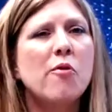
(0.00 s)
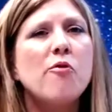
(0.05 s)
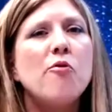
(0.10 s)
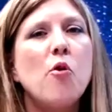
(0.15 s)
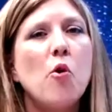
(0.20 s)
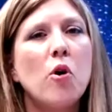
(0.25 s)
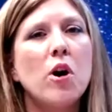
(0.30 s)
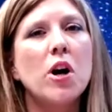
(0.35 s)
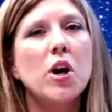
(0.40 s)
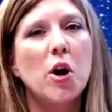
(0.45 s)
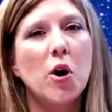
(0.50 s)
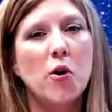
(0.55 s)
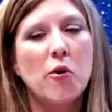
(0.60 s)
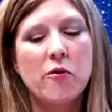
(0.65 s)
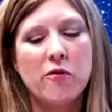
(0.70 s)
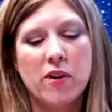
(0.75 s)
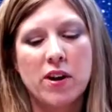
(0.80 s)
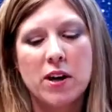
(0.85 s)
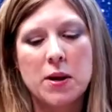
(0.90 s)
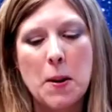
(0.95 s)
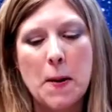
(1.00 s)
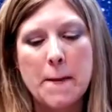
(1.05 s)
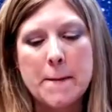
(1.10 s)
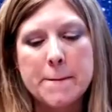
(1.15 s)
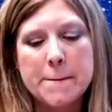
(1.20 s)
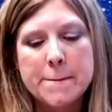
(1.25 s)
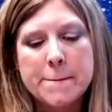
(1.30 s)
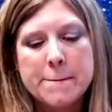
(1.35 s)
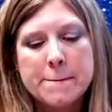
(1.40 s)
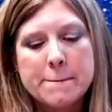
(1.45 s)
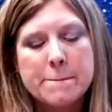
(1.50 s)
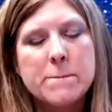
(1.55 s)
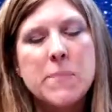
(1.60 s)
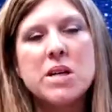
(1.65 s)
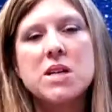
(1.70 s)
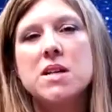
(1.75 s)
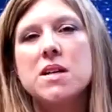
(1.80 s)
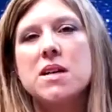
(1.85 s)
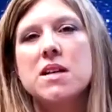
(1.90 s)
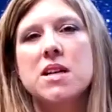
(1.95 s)
Before COVID,
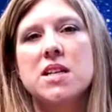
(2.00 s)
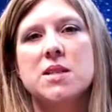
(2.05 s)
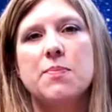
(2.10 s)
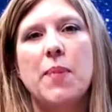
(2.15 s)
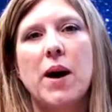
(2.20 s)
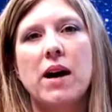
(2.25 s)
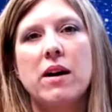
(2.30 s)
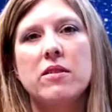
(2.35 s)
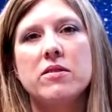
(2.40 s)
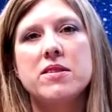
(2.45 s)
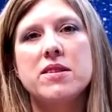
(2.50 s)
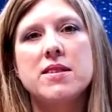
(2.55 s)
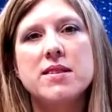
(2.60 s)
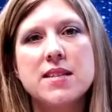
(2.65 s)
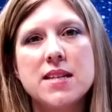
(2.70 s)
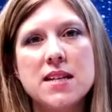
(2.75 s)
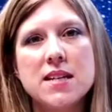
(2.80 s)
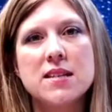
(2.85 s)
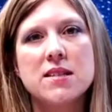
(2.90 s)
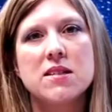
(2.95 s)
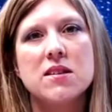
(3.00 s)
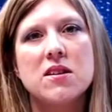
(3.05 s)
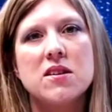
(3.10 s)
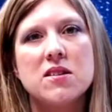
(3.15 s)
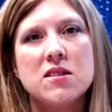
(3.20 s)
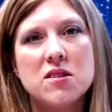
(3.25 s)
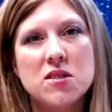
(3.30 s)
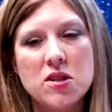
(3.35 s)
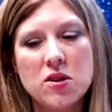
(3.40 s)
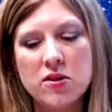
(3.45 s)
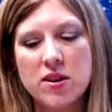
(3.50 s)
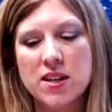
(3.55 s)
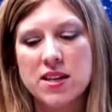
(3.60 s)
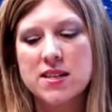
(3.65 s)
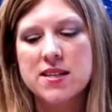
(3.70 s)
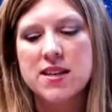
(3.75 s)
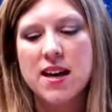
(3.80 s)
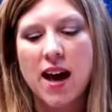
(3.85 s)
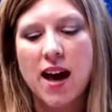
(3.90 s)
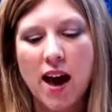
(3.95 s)
Michigan expelled 6
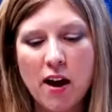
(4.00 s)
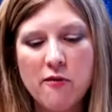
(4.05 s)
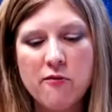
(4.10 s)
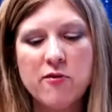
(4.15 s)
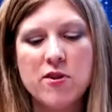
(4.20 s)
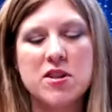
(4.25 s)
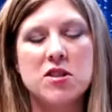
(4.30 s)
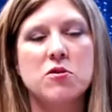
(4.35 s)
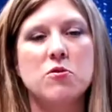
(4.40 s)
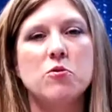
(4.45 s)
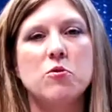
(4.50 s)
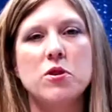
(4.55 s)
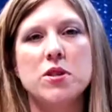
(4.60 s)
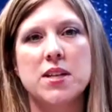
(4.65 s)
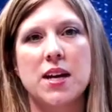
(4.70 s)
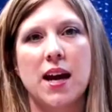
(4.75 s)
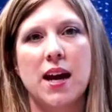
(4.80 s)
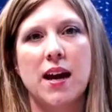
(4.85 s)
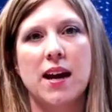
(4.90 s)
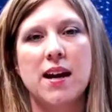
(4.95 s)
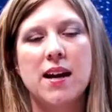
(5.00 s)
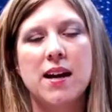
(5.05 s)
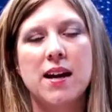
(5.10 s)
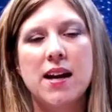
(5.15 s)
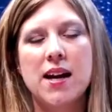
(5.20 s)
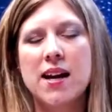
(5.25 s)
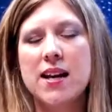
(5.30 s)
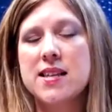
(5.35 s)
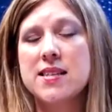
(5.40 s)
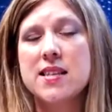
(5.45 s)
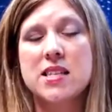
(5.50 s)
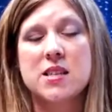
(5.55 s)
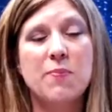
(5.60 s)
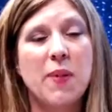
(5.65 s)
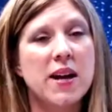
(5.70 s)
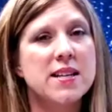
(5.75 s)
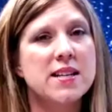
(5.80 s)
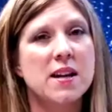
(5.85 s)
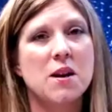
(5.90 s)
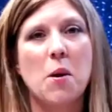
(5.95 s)
students every school day and
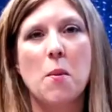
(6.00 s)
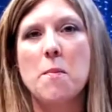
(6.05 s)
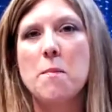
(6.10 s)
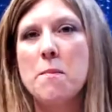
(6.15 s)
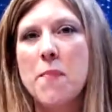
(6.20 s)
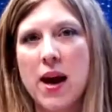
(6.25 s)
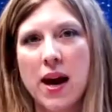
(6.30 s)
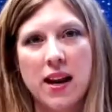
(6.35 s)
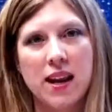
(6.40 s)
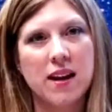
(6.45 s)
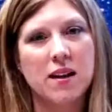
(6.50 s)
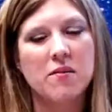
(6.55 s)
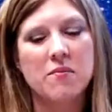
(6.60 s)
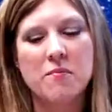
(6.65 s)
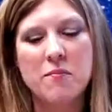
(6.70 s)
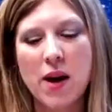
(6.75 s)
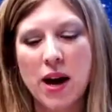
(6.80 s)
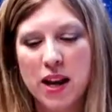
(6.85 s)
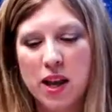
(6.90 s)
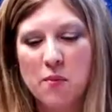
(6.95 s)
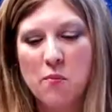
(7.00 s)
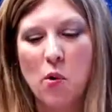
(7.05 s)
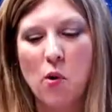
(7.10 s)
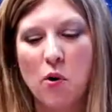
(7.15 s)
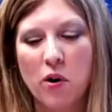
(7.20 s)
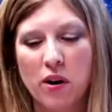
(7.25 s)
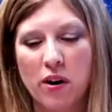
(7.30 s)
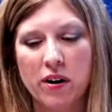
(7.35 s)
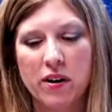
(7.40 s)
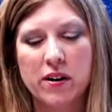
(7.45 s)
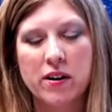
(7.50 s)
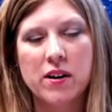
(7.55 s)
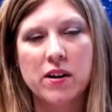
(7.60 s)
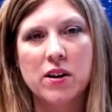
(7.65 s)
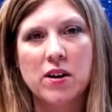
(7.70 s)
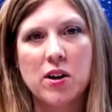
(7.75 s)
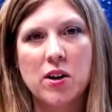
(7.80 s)
suspended many, many more,